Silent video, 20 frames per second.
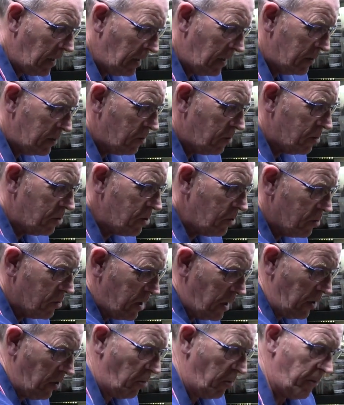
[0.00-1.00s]
There's all sorts
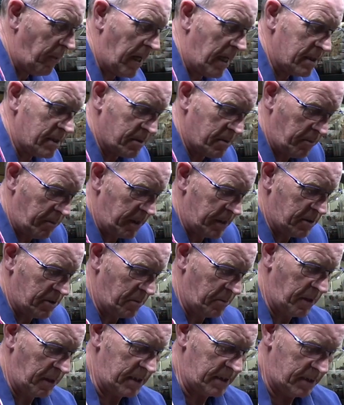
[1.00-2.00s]
of little bugs and bits
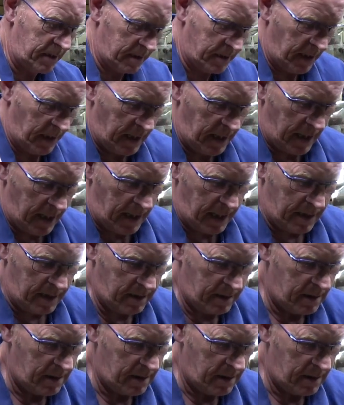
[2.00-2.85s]
and pieces in here